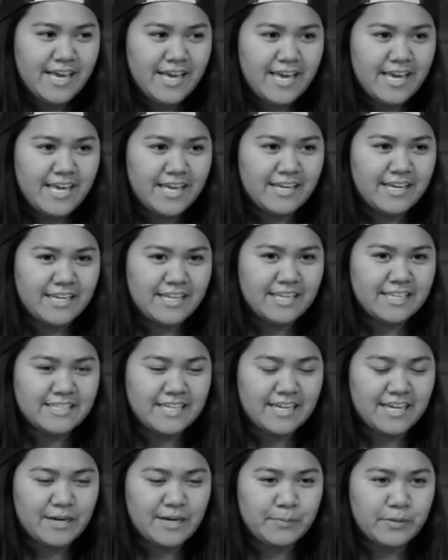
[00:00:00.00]
And Nikki's
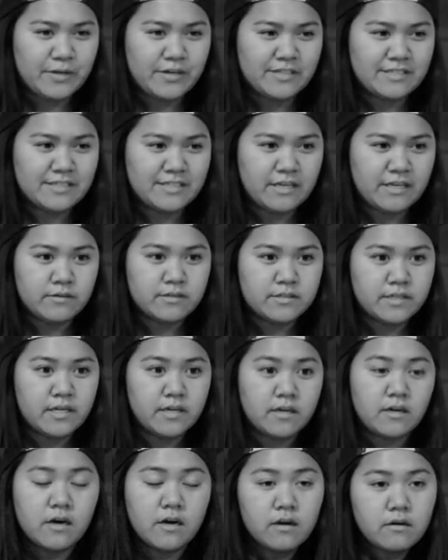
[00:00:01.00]
that kind of person that was
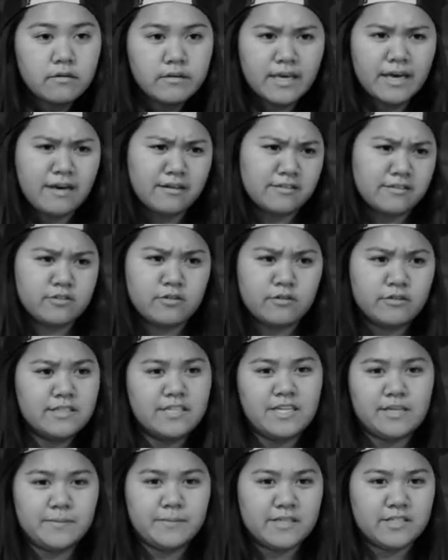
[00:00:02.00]
like, oh yeah, I'll totally
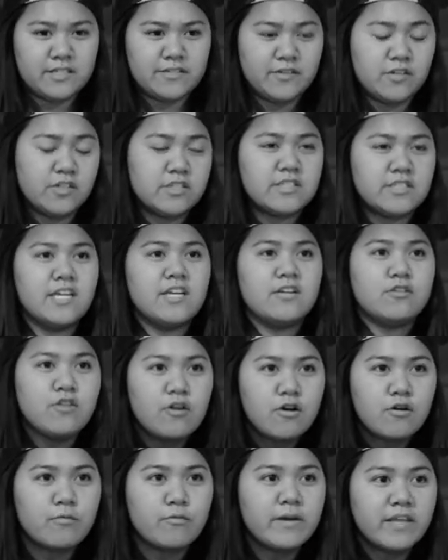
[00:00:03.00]
take a picture of you. She's like,
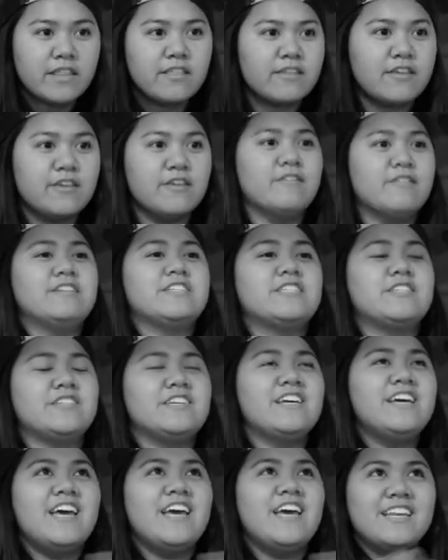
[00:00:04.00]
no, with you. And she,
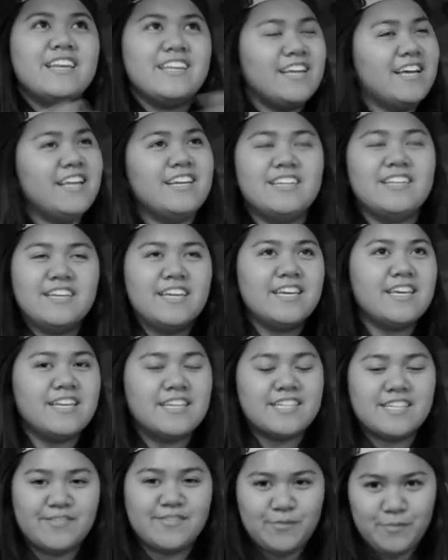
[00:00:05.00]
and Nikki
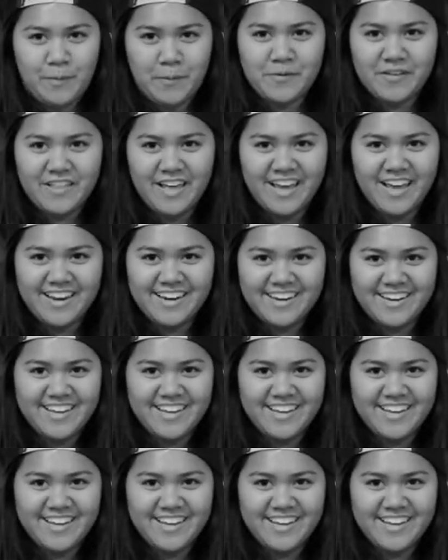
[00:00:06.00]
didn't even remember that.